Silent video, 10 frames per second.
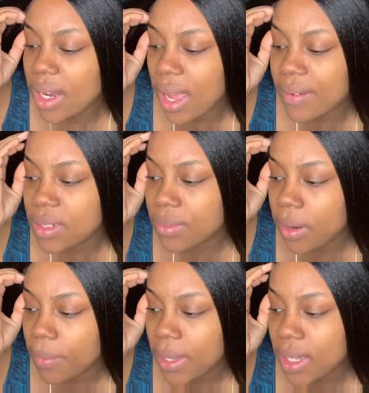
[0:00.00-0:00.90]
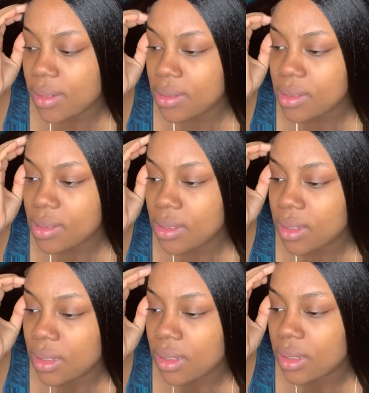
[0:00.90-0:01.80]
didn't have to wear pants,
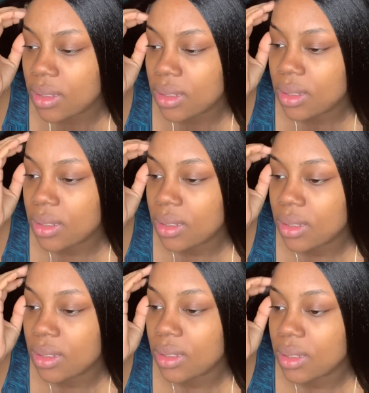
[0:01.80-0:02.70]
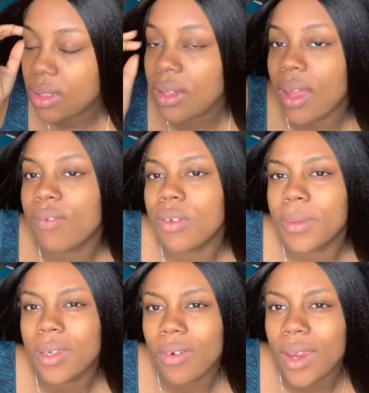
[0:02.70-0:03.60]
life would
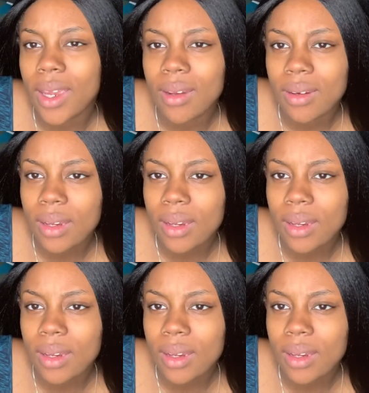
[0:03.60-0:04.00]
be great.